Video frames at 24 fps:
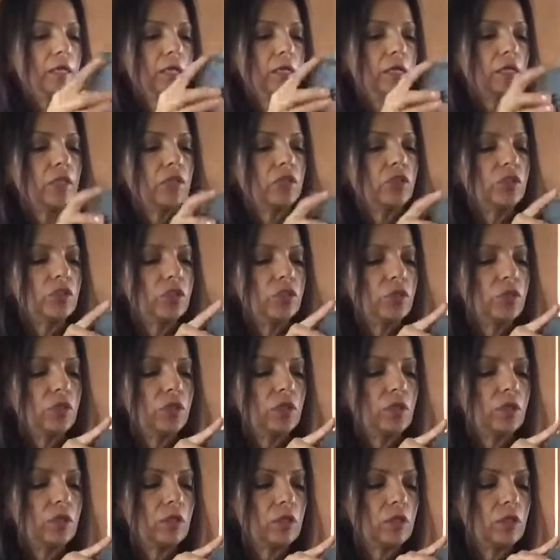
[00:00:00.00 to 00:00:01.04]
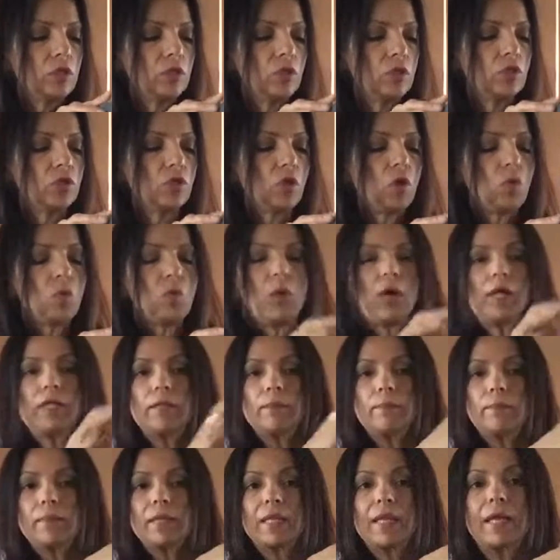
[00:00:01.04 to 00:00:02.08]
because you don't want
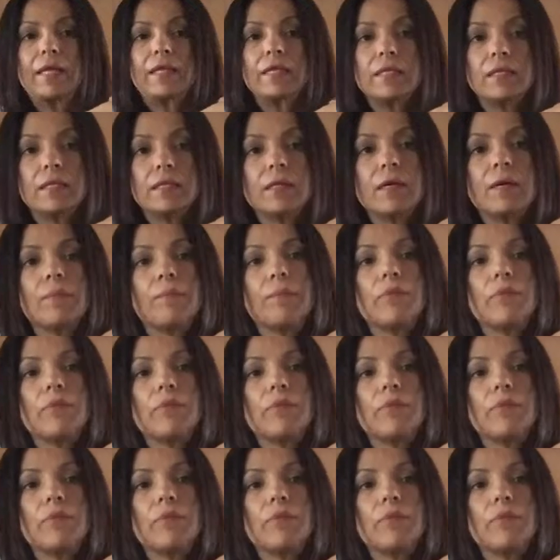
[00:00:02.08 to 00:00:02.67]
to blend the